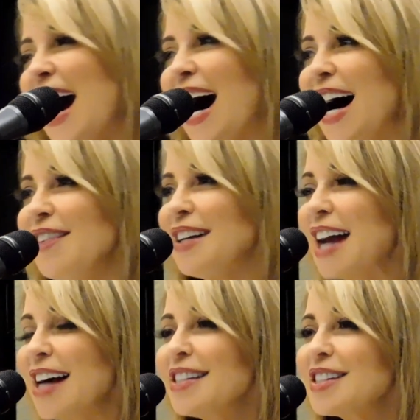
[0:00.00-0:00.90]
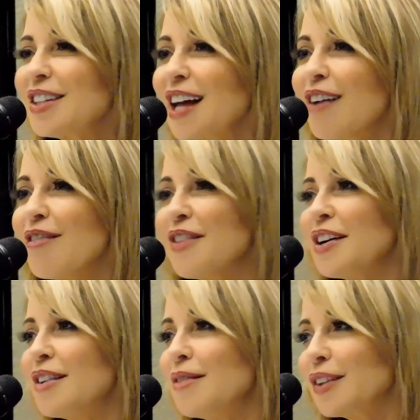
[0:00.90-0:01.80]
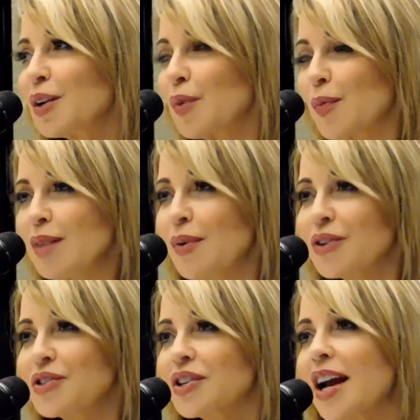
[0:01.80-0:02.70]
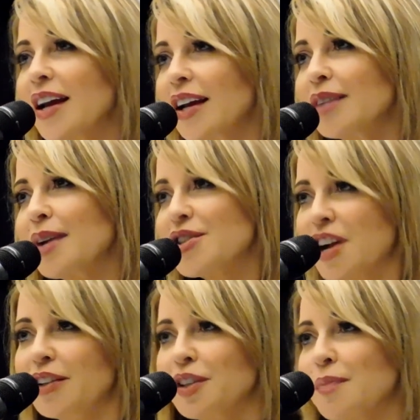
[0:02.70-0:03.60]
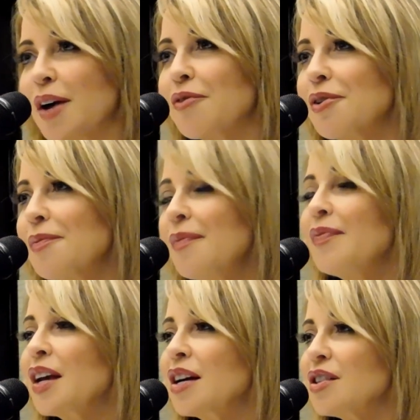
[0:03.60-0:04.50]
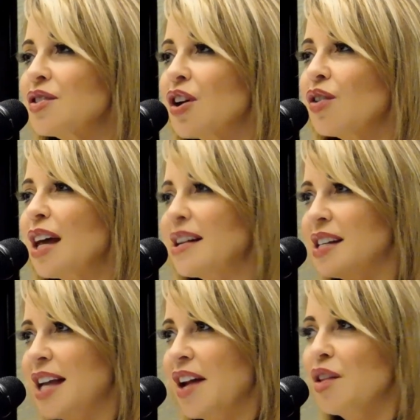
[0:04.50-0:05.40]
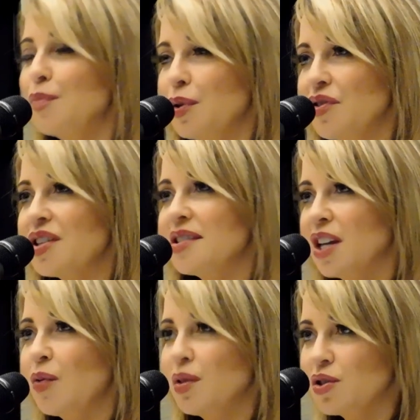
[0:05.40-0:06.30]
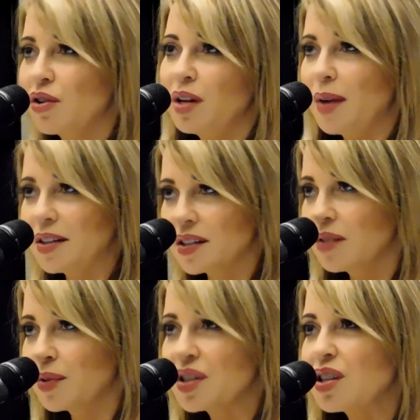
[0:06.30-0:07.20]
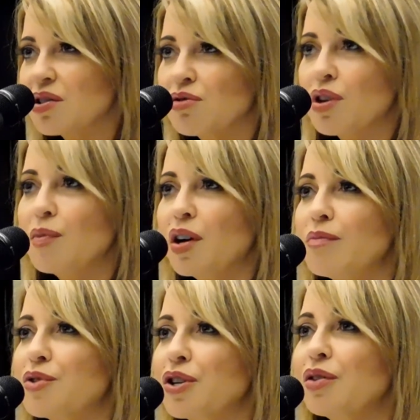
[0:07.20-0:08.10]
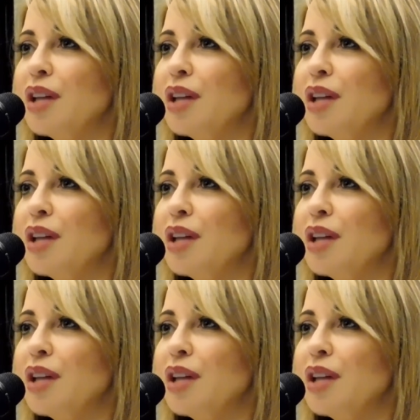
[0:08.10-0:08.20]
I mean, I still have the Little Mermaid poster hanging in my childhood bedroom. So, like, to get in the booth and sing with Jodie Benson was such a dream come true.